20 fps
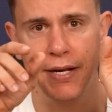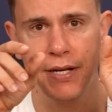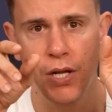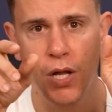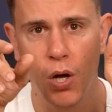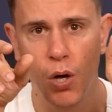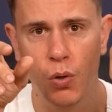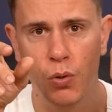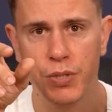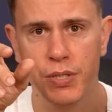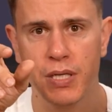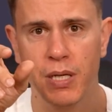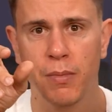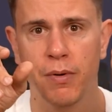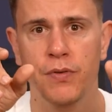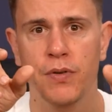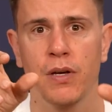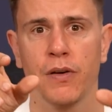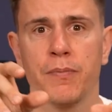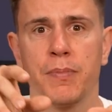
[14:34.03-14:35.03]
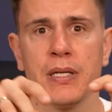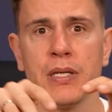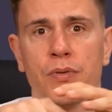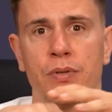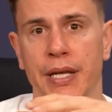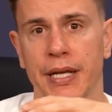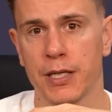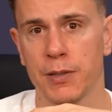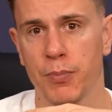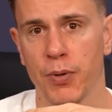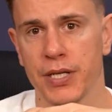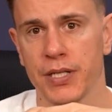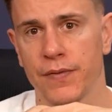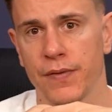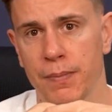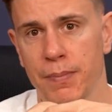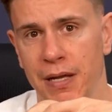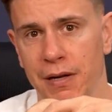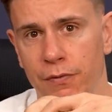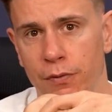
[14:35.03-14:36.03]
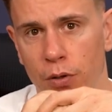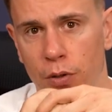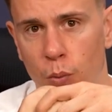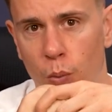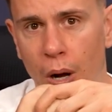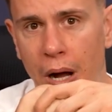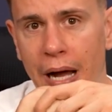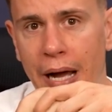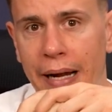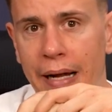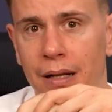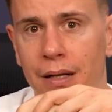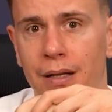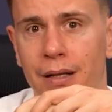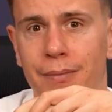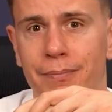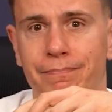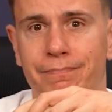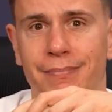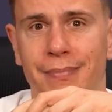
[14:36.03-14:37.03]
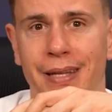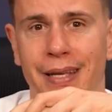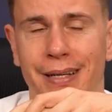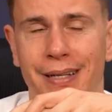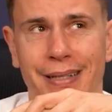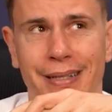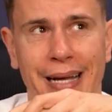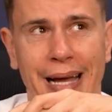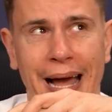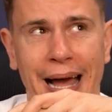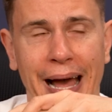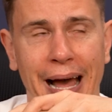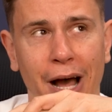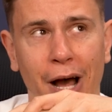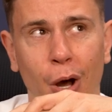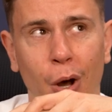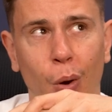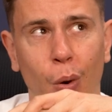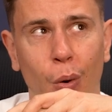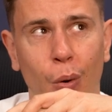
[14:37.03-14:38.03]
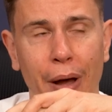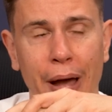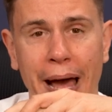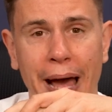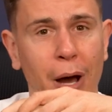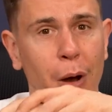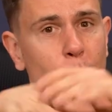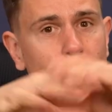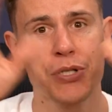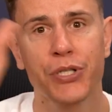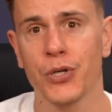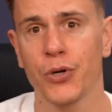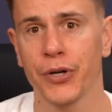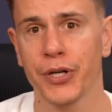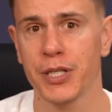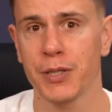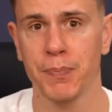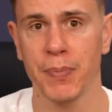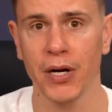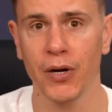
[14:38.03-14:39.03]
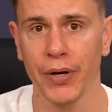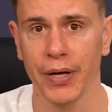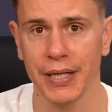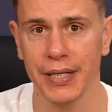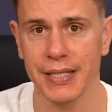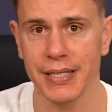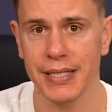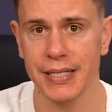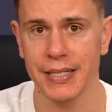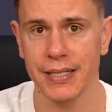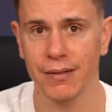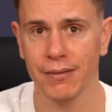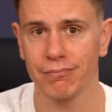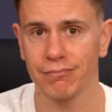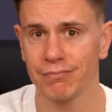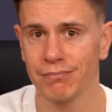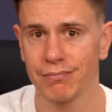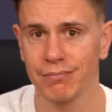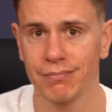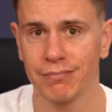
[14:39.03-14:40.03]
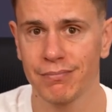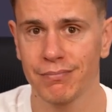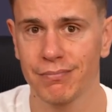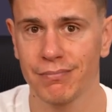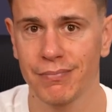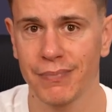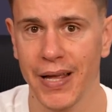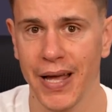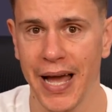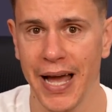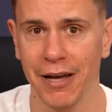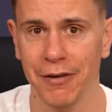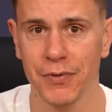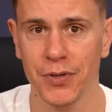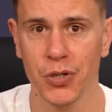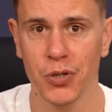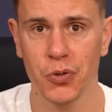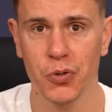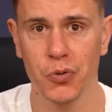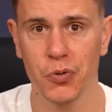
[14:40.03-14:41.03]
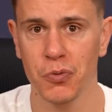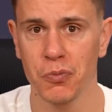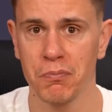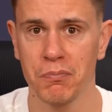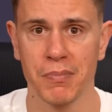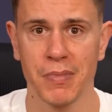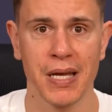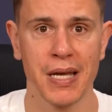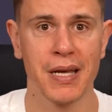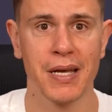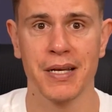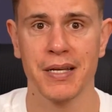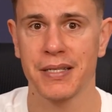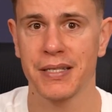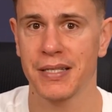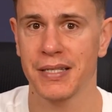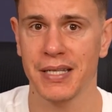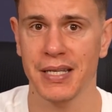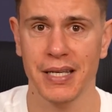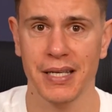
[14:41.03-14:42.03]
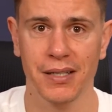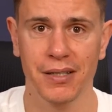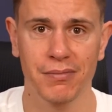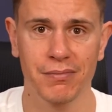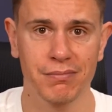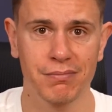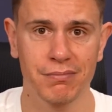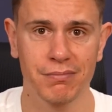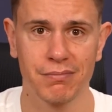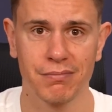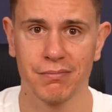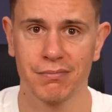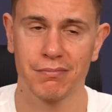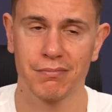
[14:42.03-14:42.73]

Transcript: know some of you have been using ExpressVPN for a while. How was your experience? Have you seen